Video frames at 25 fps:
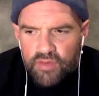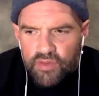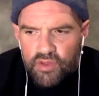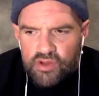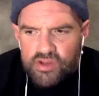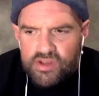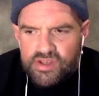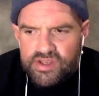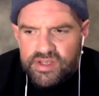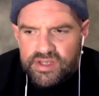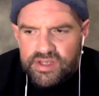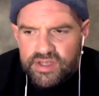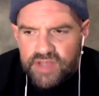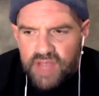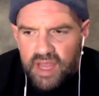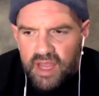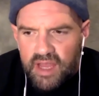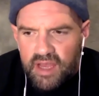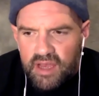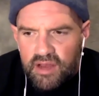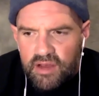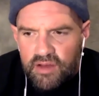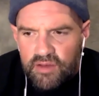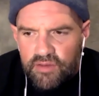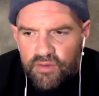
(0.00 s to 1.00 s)
their
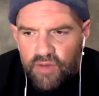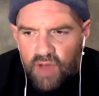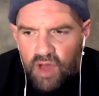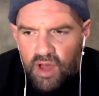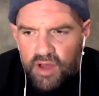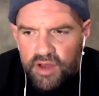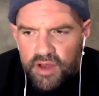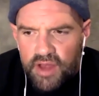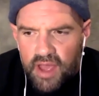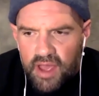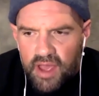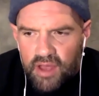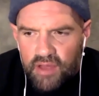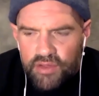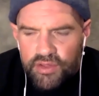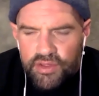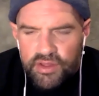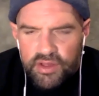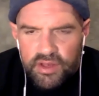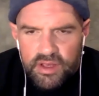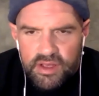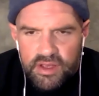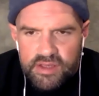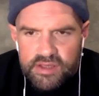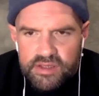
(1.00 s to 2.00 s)
state of
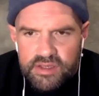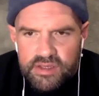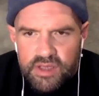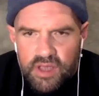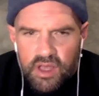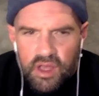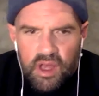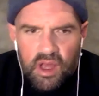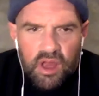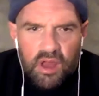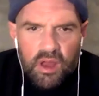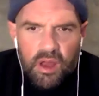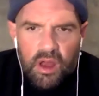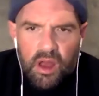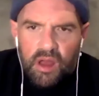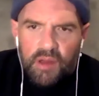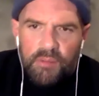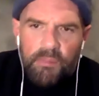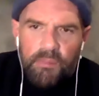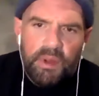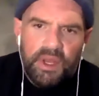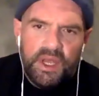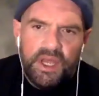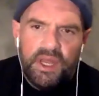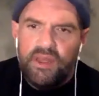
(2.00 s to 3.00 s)
unhealthiness
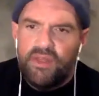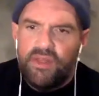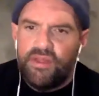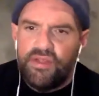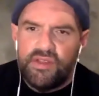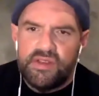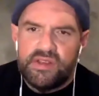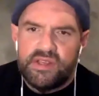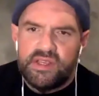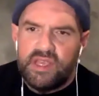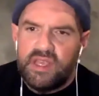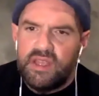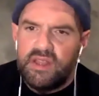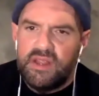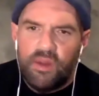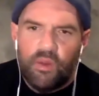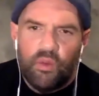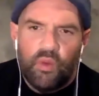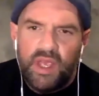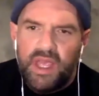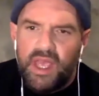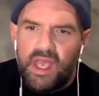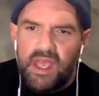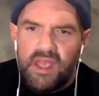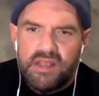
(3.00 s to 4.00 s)
beneath the skin
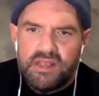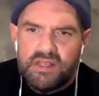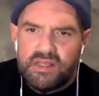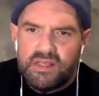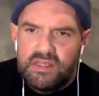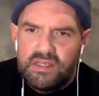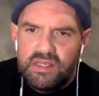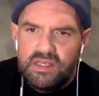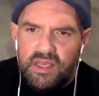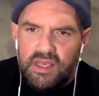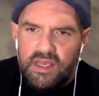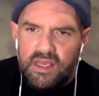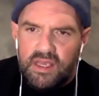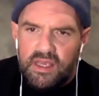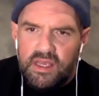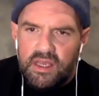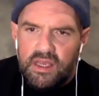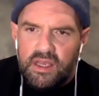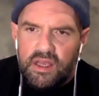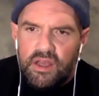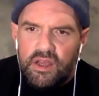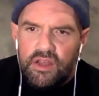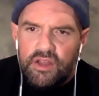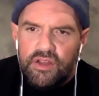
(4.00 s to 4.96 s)
that we can't see.